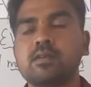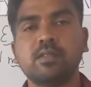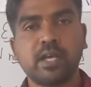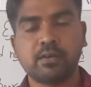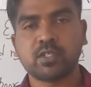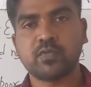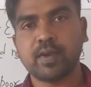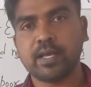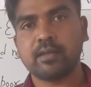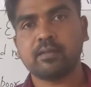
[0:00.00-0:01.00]

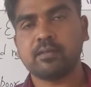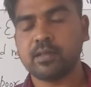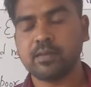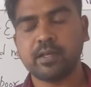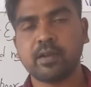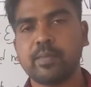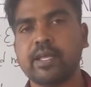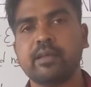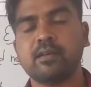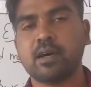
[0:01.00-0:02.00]
housefly. There are
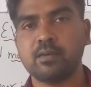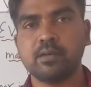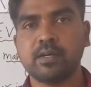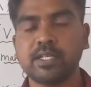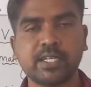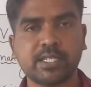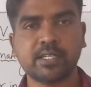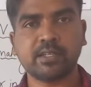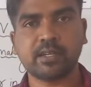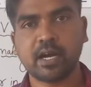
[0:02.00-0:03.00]
many insects are
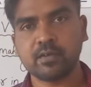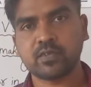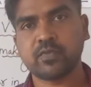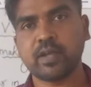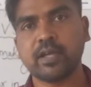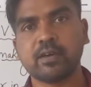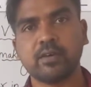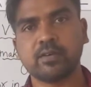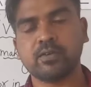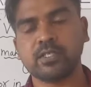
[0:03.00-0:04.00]
there. Housefly,
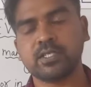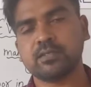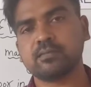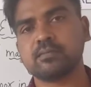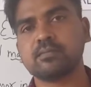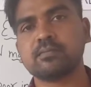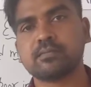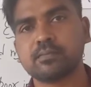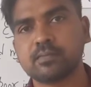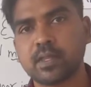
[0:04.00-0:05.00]
cockroach.
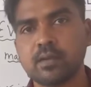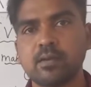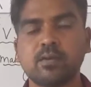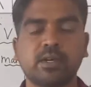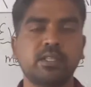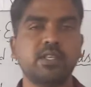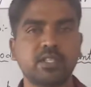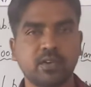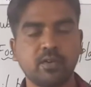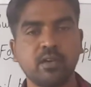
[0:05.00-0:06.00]
Okay, these
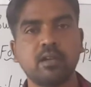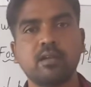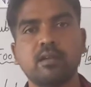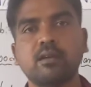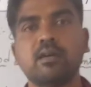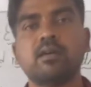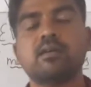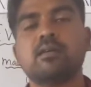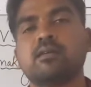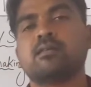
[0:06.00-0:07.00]
are all
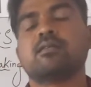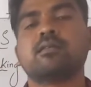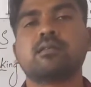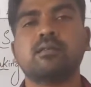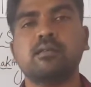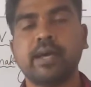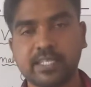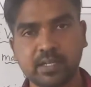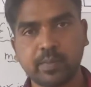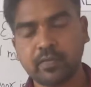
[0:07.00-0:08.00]

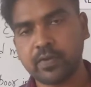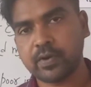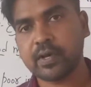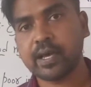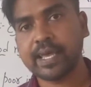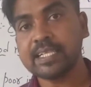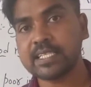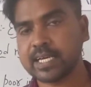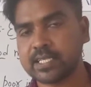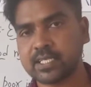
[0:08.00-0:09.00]
example for
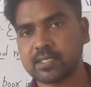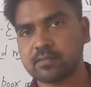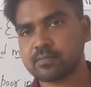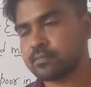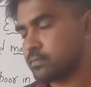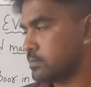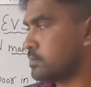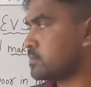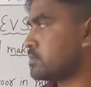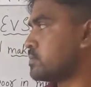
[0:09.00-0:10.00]
insects.
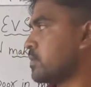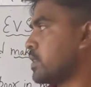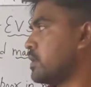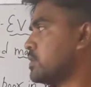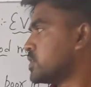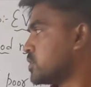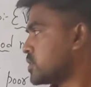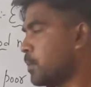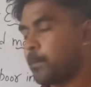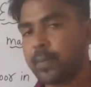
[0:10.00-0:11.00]
So
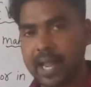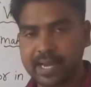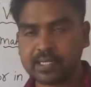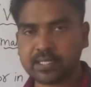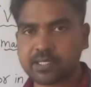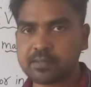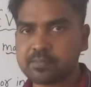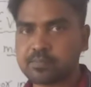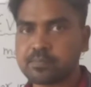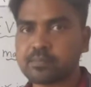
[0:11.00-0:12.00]
some plants
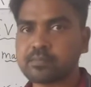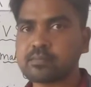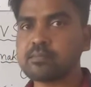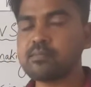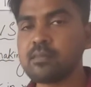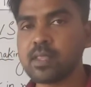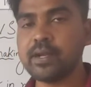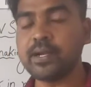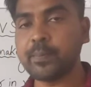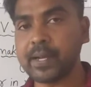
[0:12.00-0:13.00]

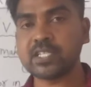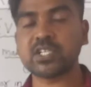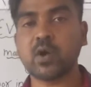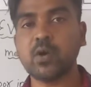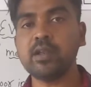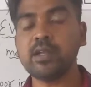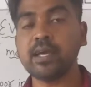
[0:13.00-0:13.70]
depends on